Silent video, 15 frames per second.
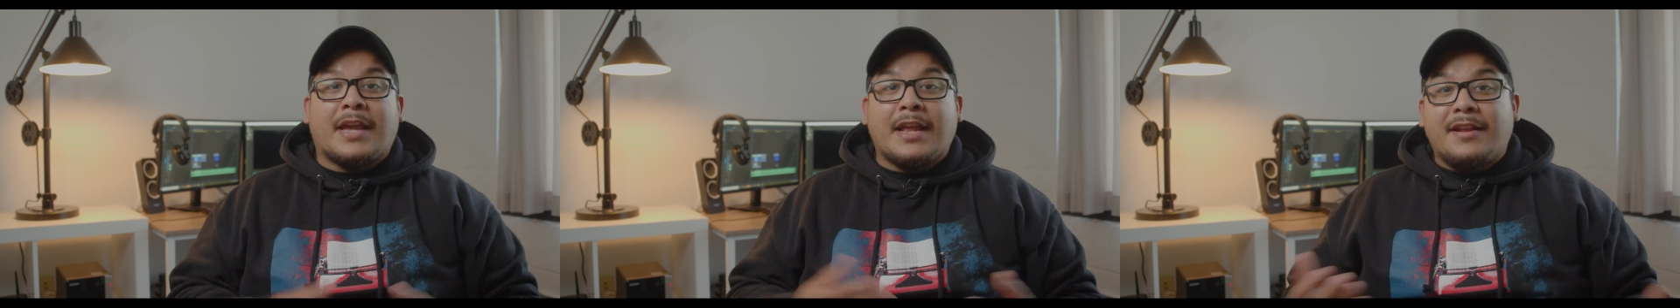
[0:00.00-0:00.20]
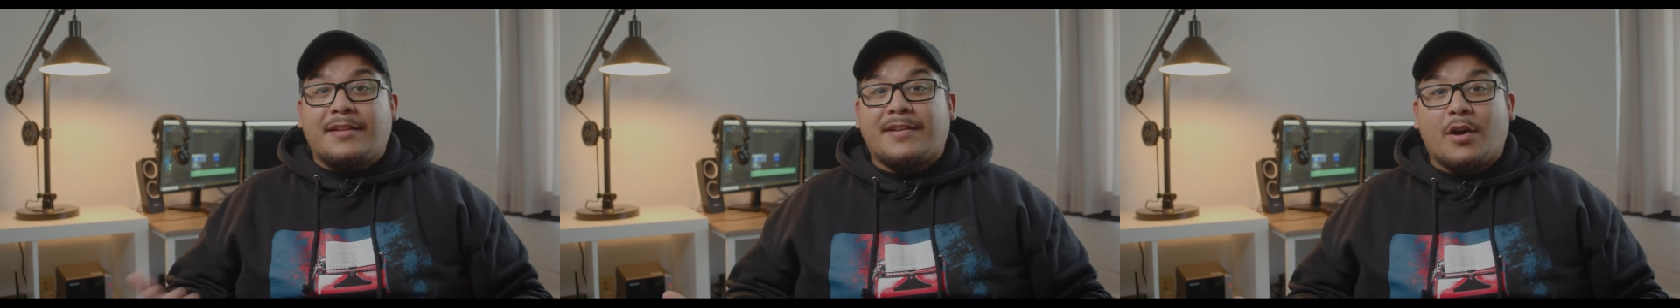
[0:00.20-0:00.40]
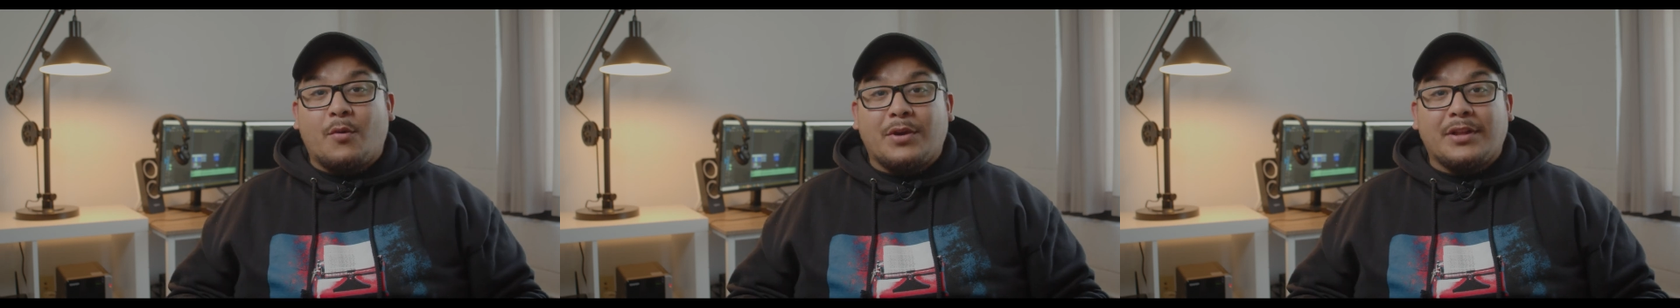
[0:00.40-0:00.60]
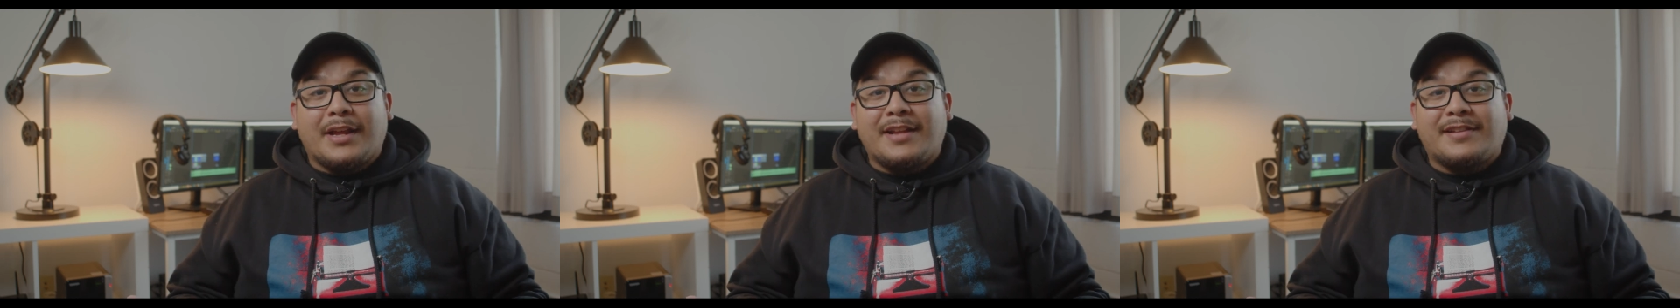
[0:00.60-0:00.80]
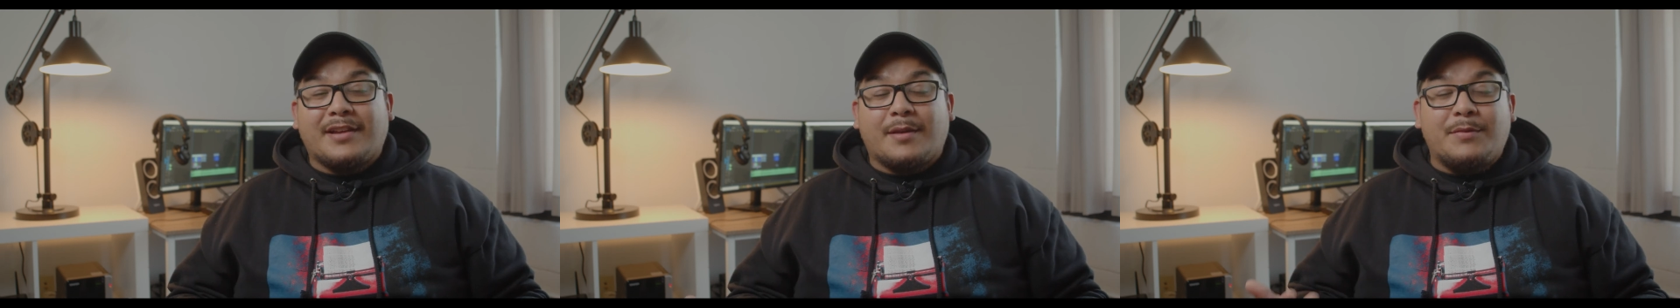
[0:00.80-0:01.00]
Can you tell what
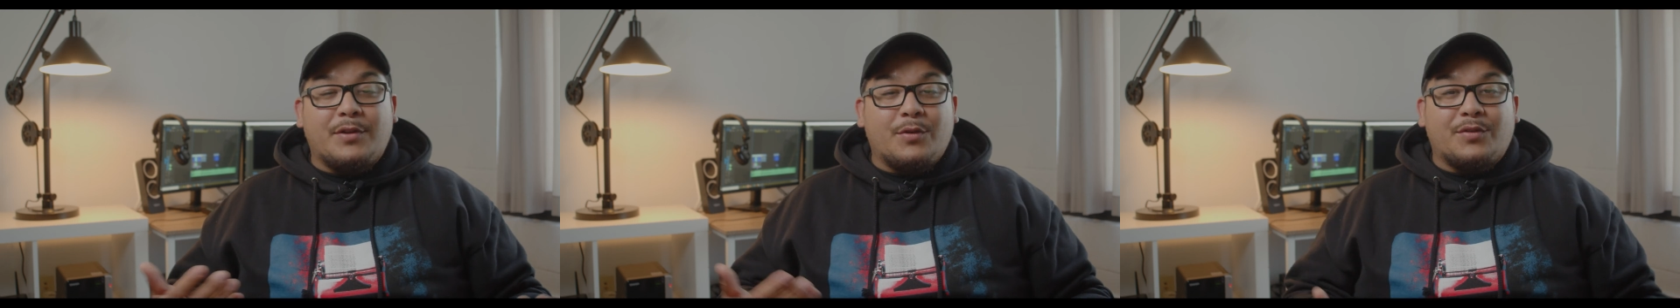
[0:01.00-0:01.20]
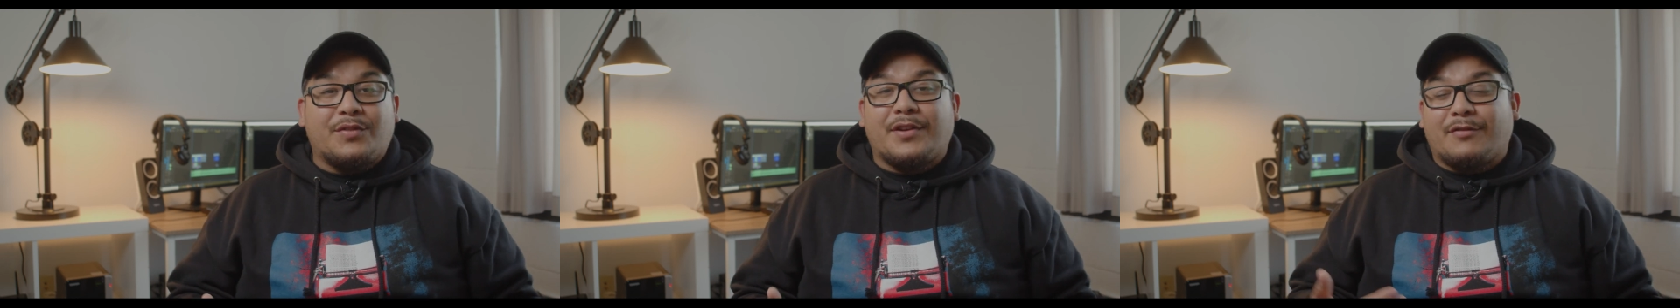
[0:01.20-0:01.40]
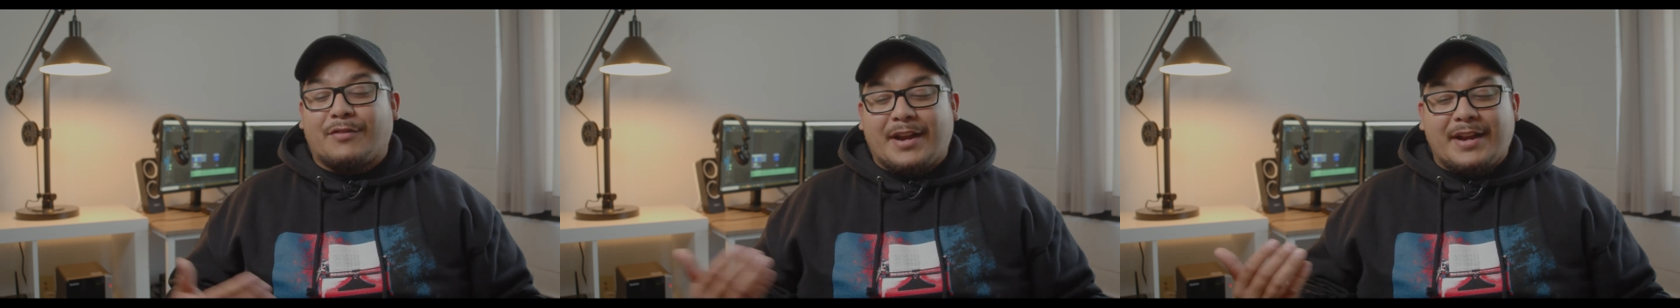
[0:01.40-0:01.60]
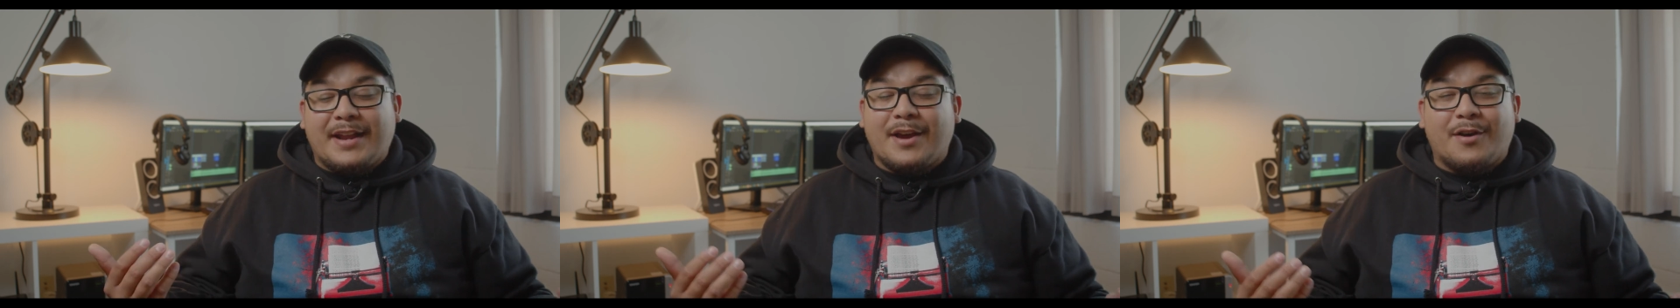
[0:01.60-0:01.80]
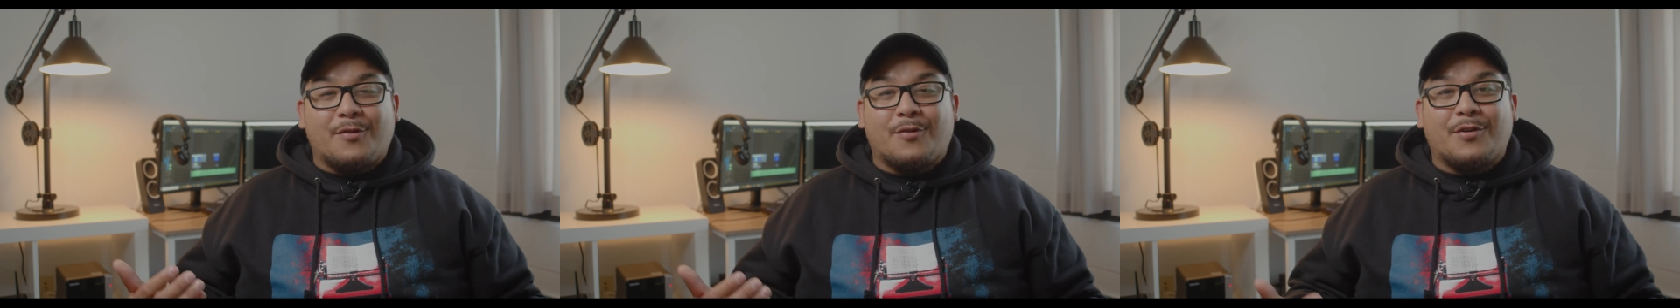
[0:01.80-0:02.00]
lights I'm using right now